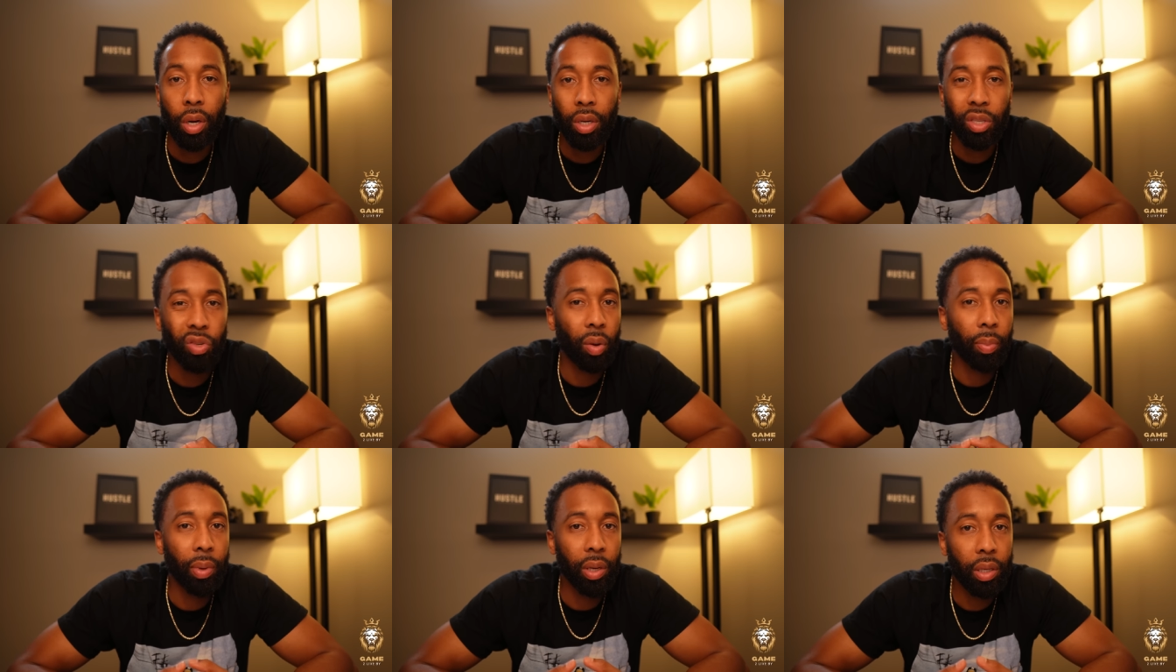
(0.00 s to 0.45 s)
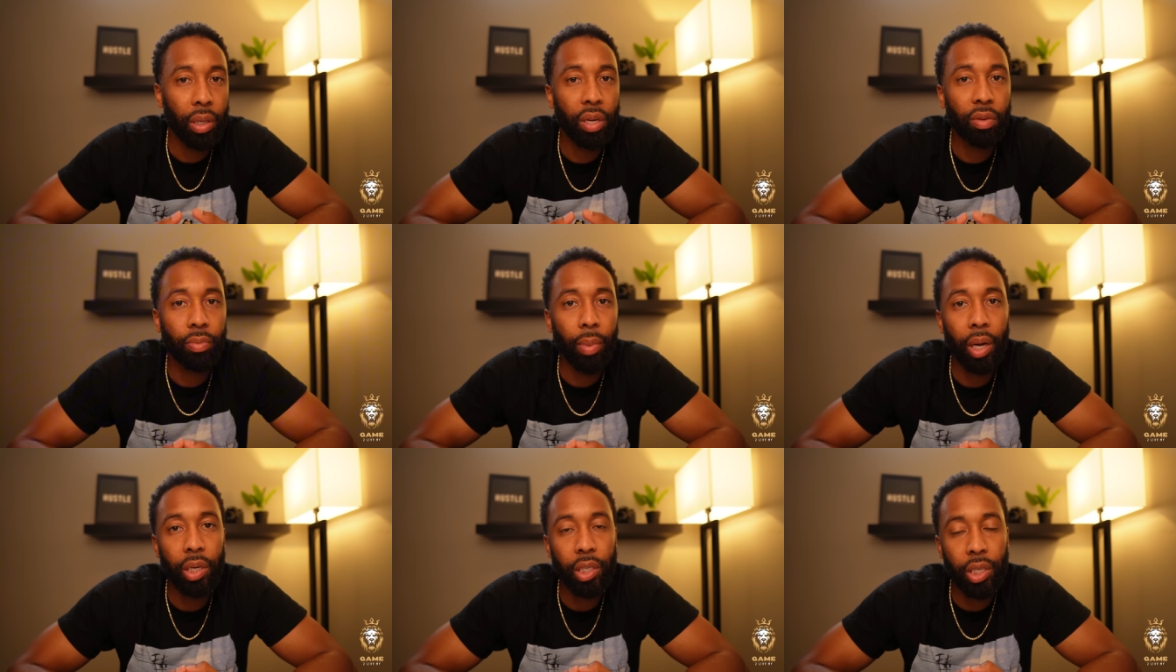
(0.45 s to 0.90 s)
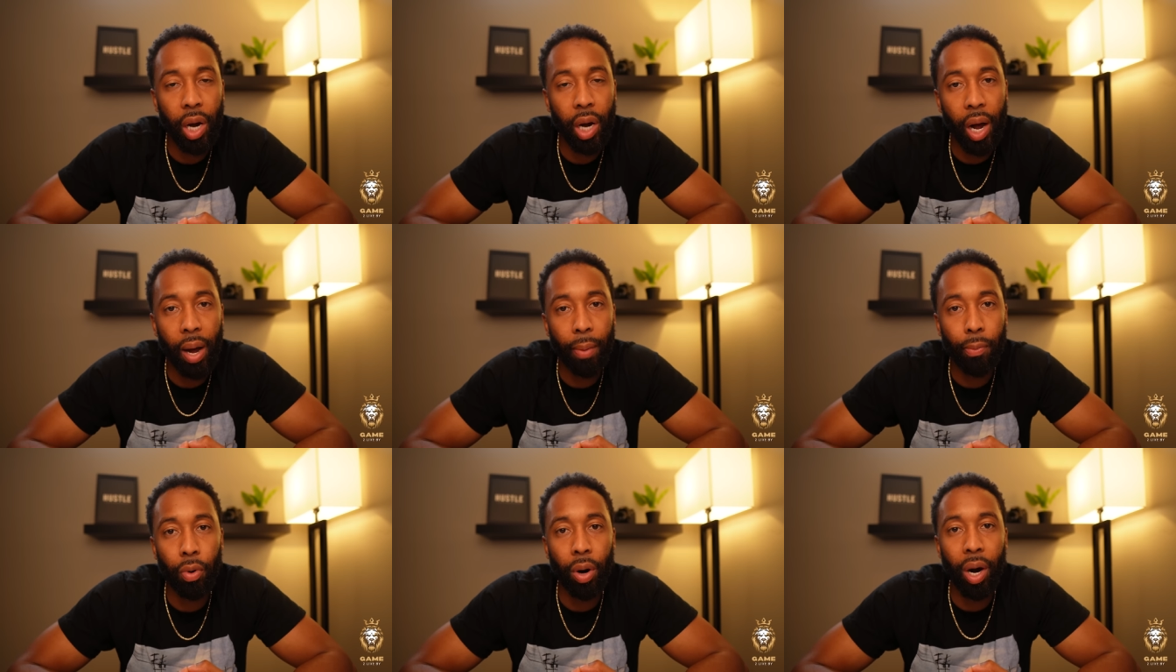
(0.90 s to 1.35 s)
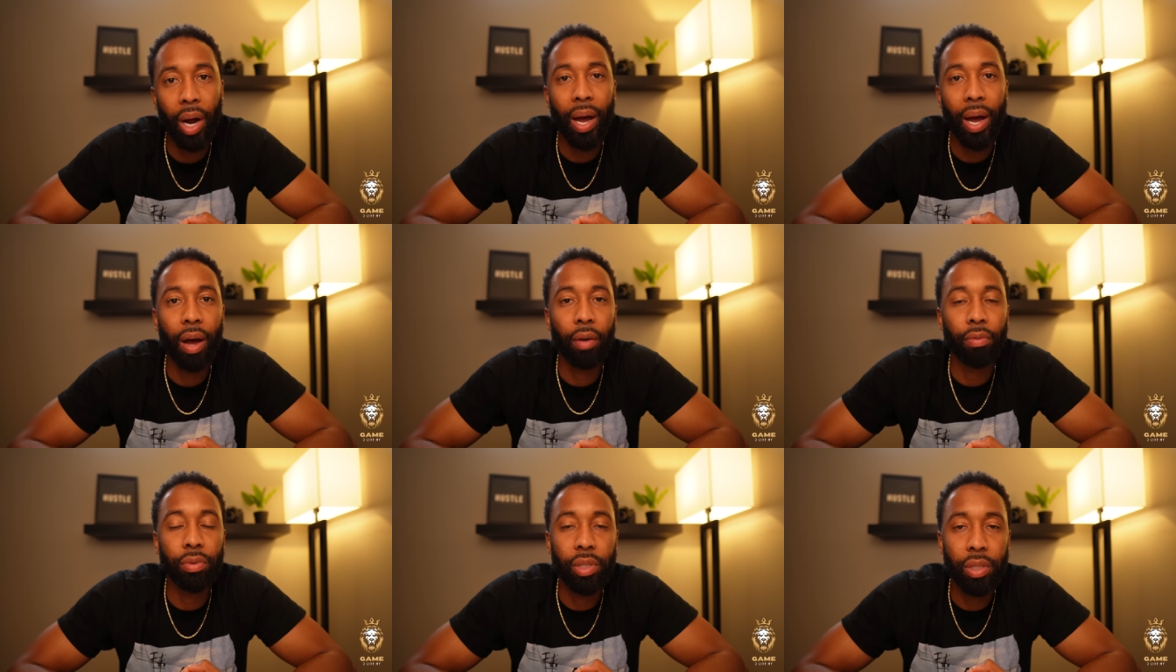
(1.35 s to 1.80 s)
So I'm gonna leave my job where I
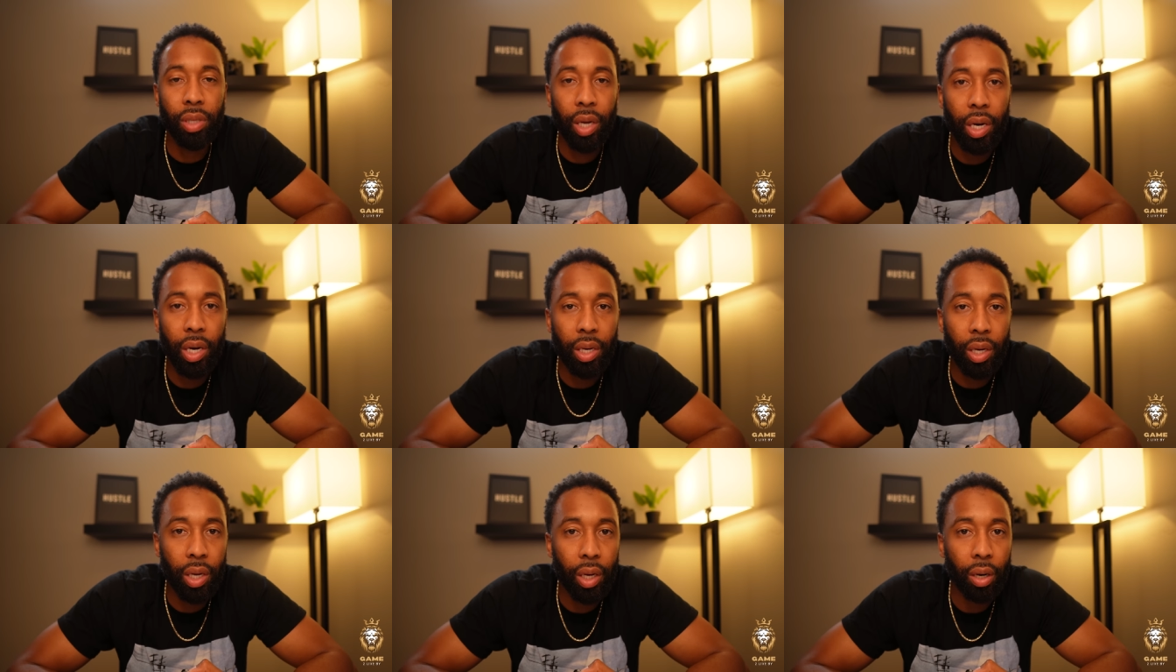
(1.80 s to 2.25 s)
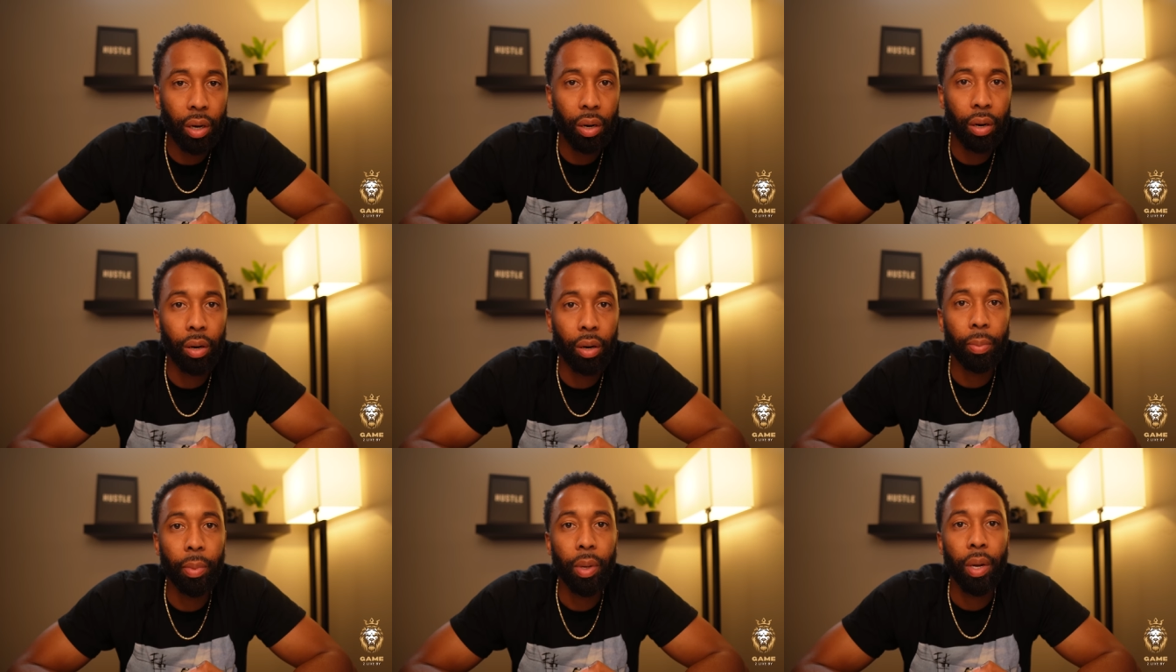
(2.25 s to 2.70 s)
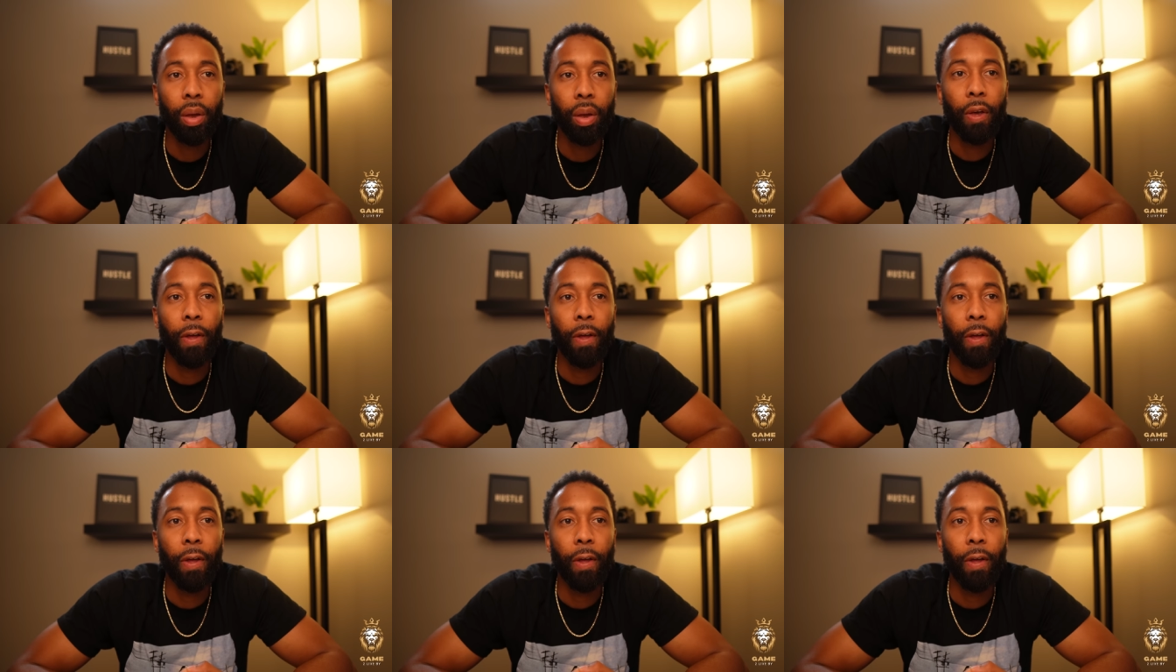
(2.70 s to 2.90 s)
have a steady income